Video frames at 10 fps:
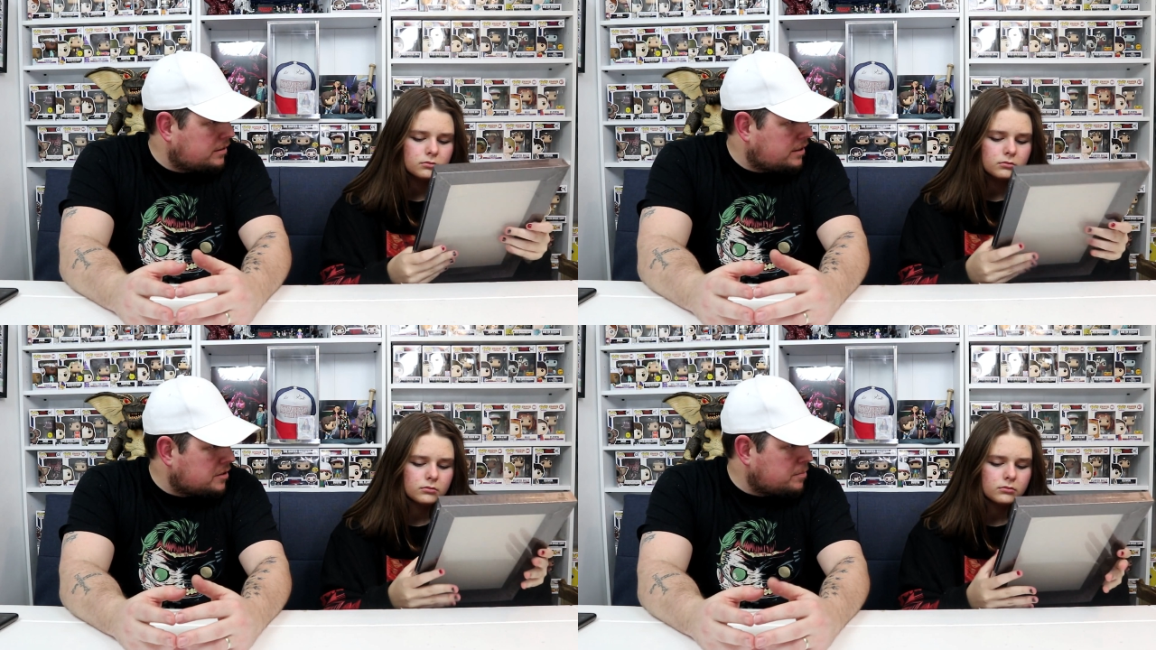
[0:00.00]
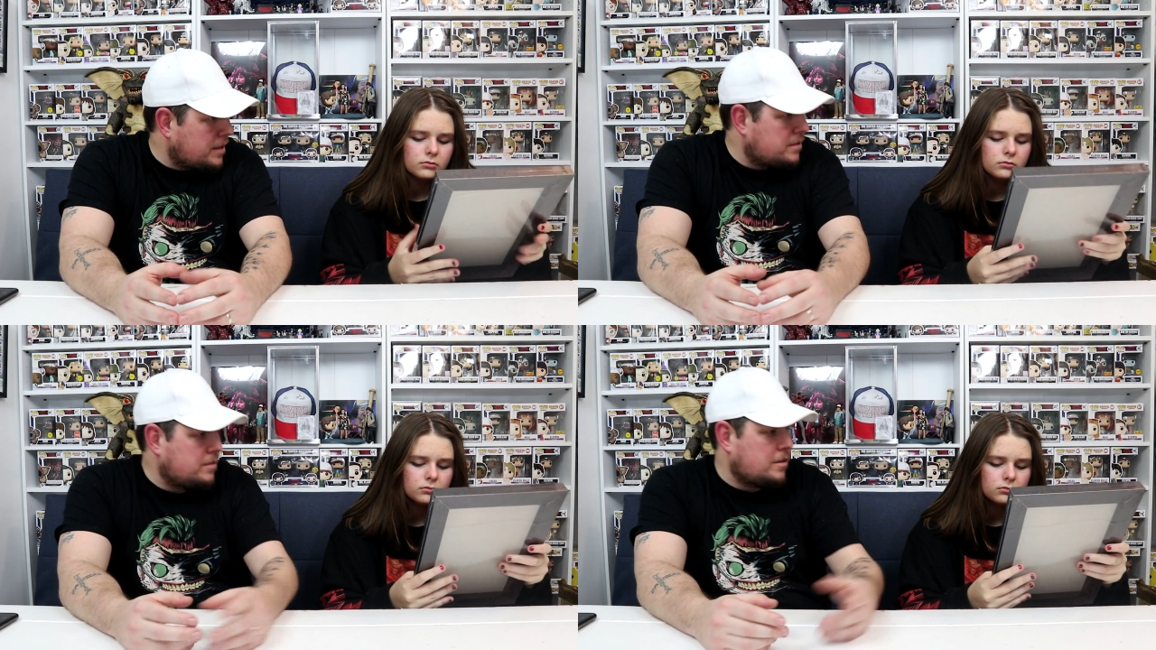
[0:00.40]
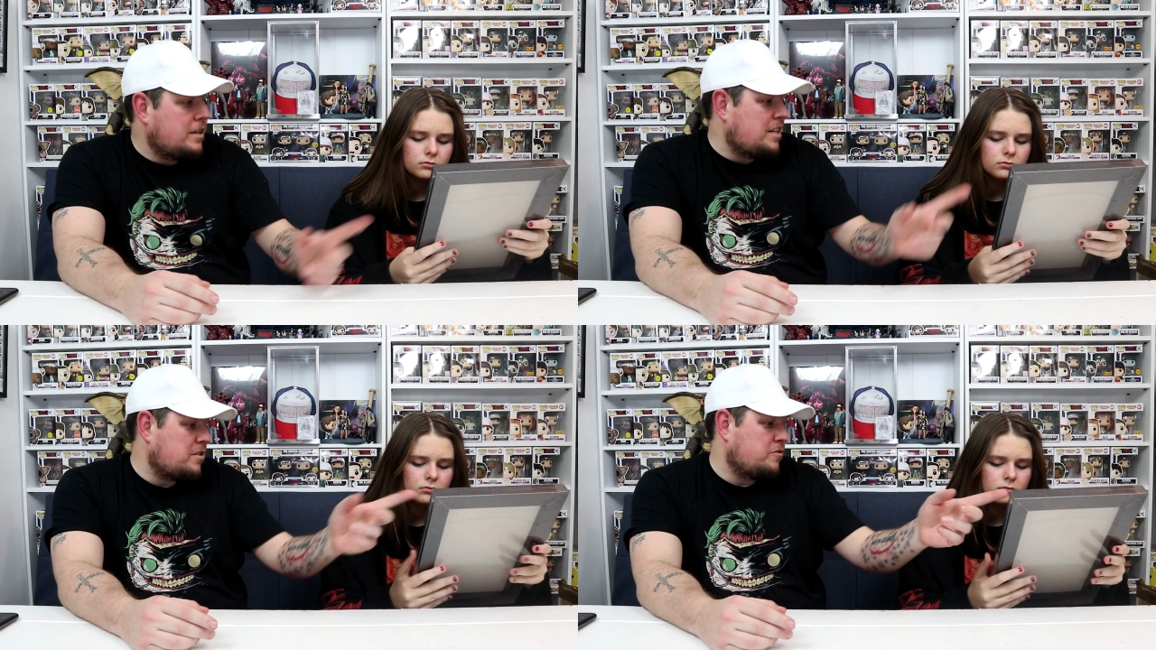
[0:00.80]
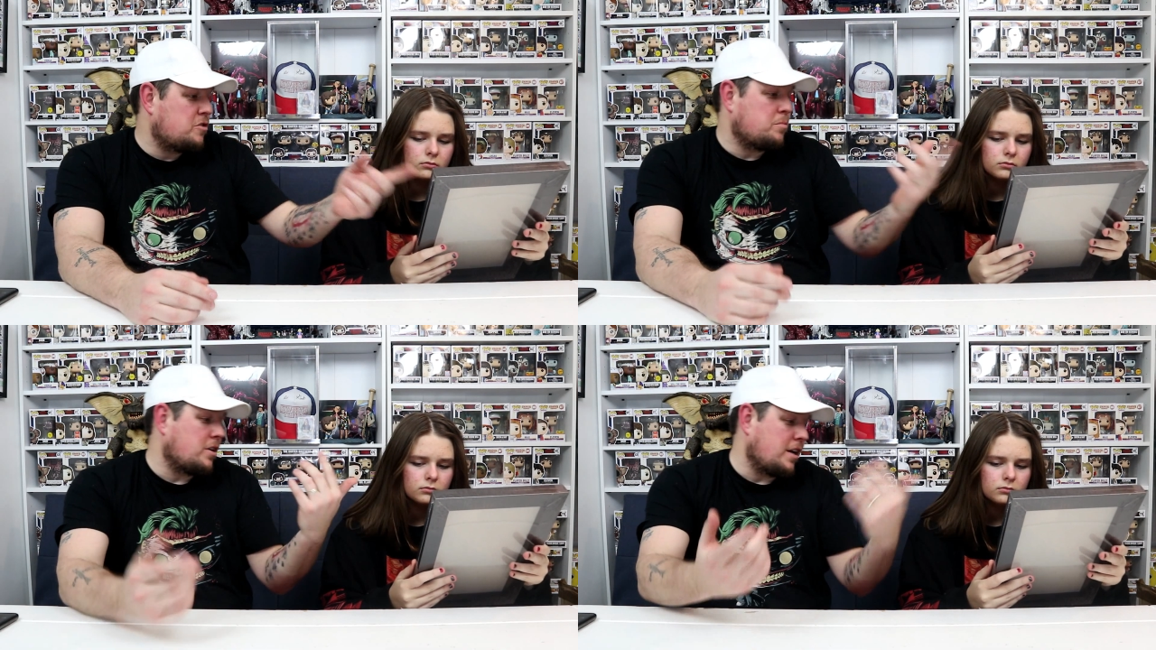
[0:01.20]
Speaker 1: That's mad. Unless they've
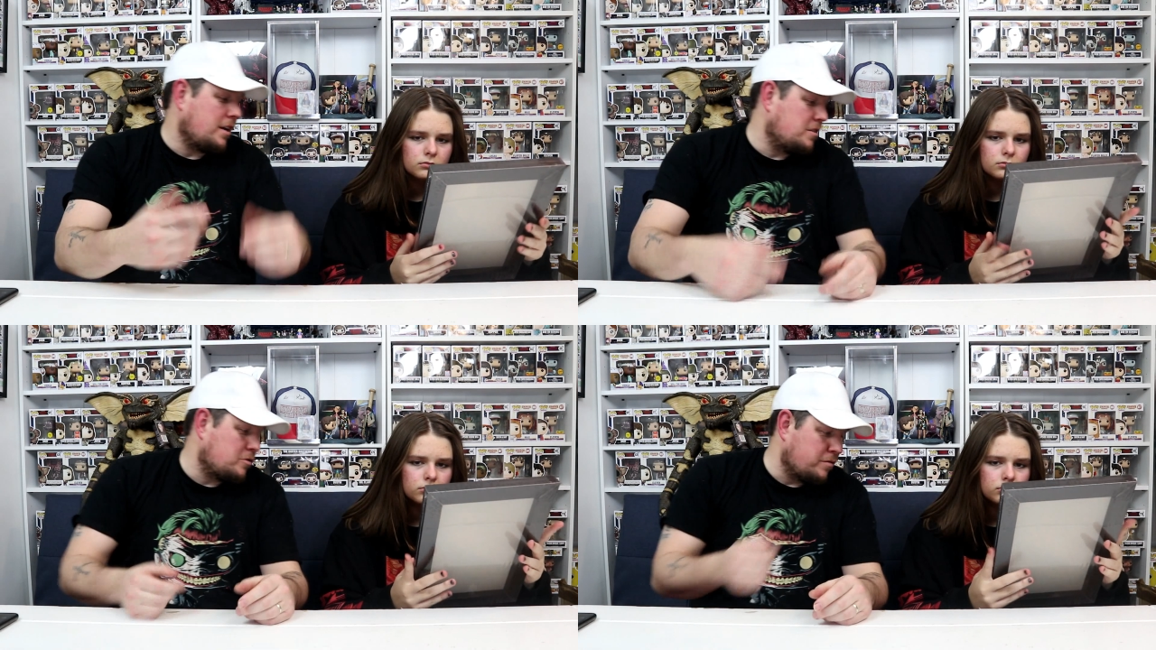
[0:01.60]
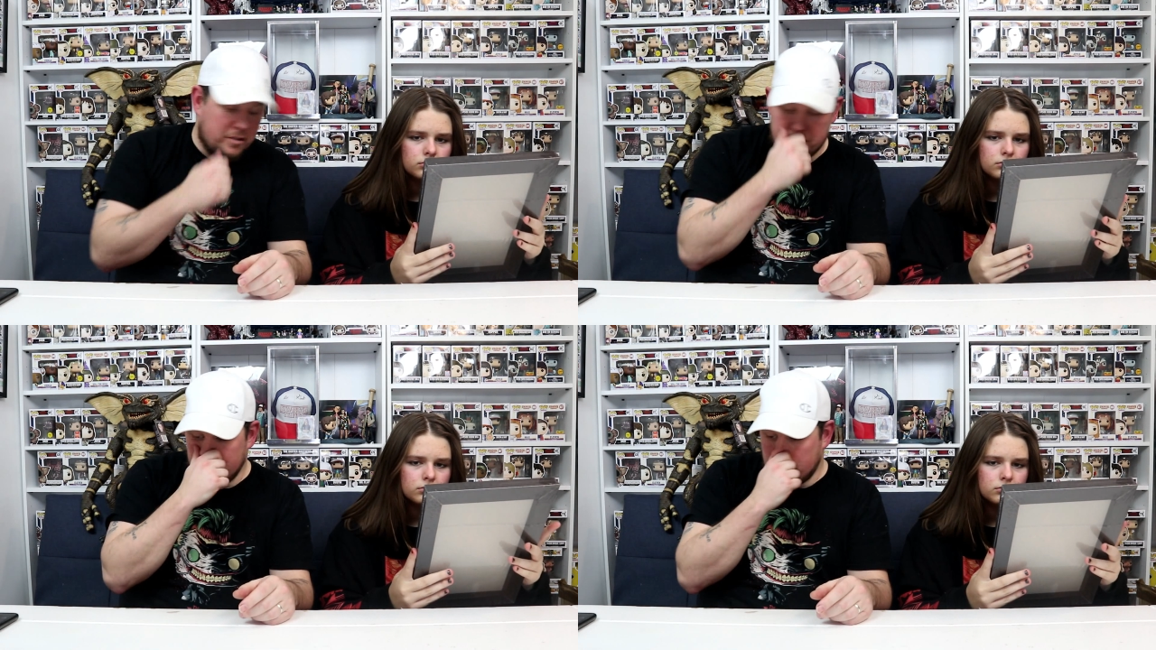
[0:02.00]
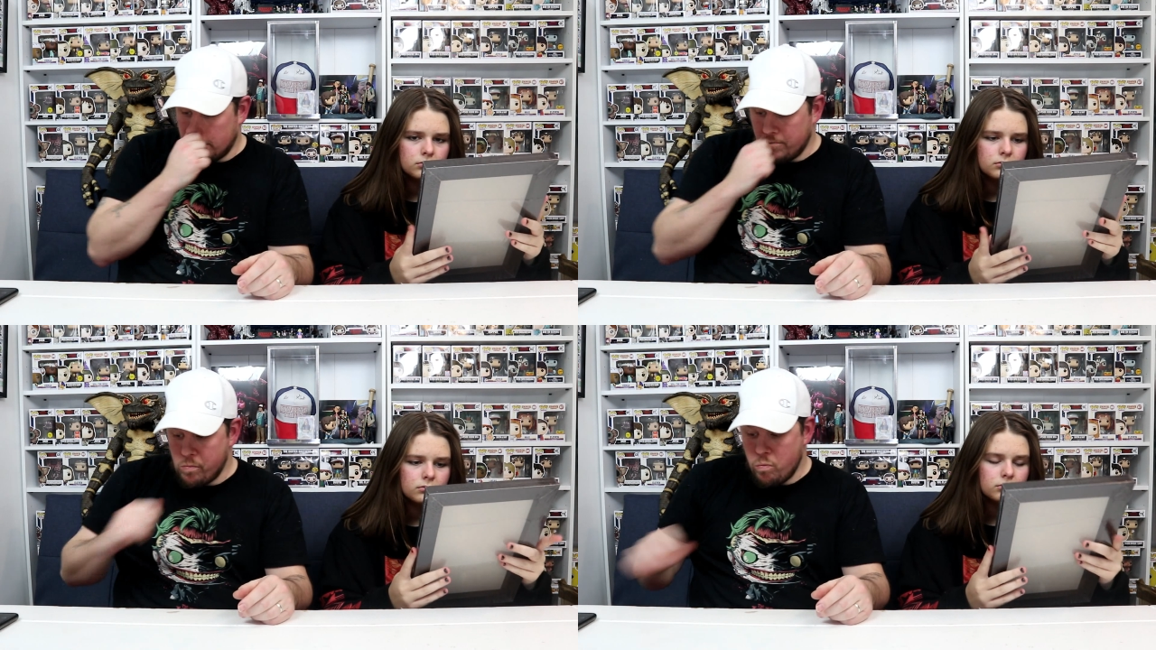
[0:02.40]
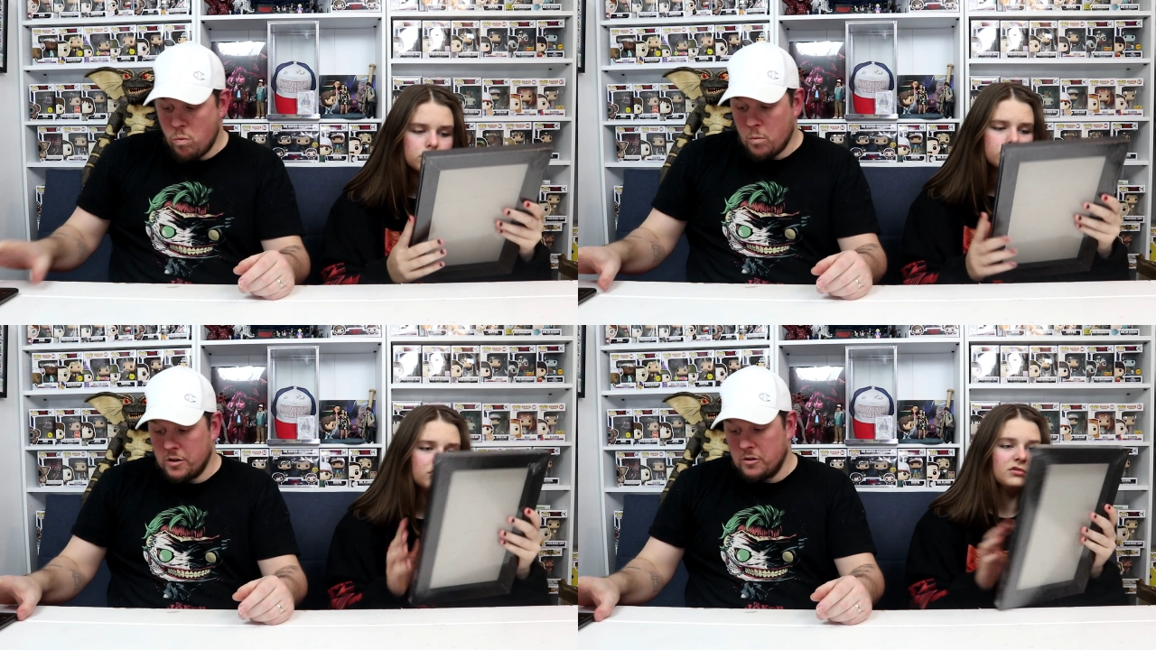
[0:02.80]
just put Geek Gear stuff in Chelsea.
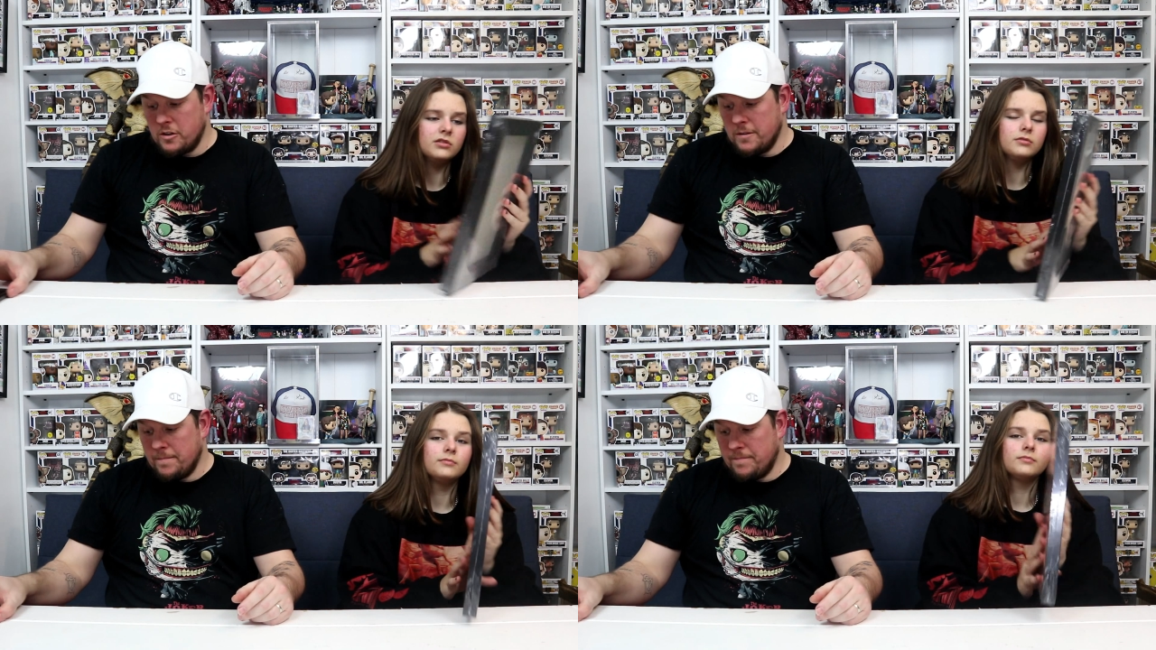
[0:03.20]
We don't know